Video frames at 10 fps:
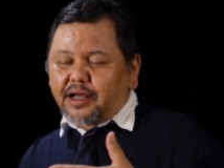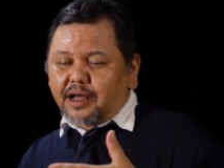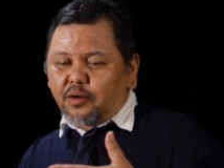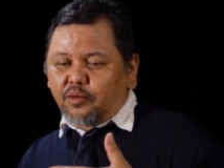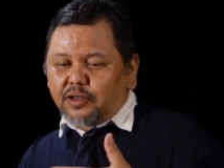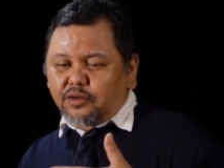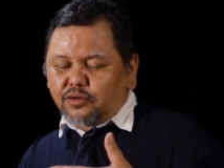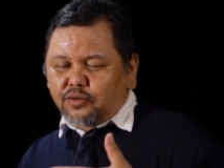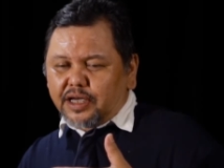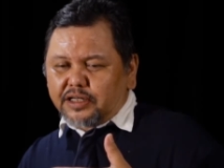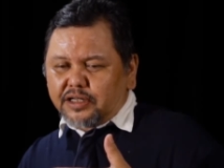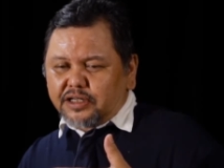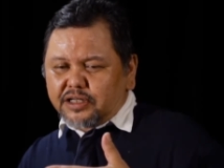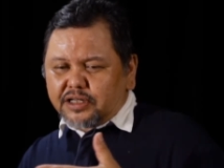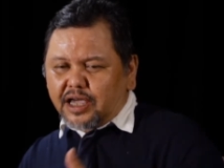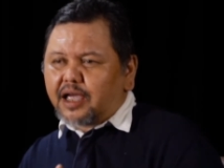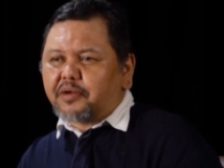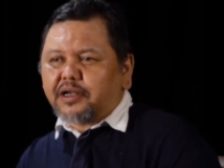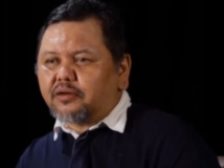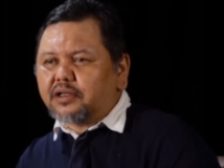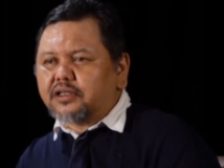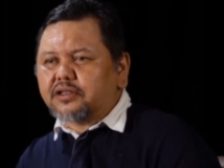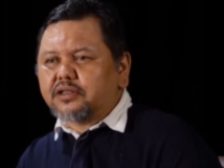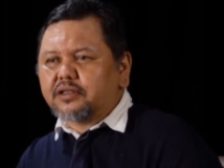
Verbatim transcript: I want to actually share my knowledge.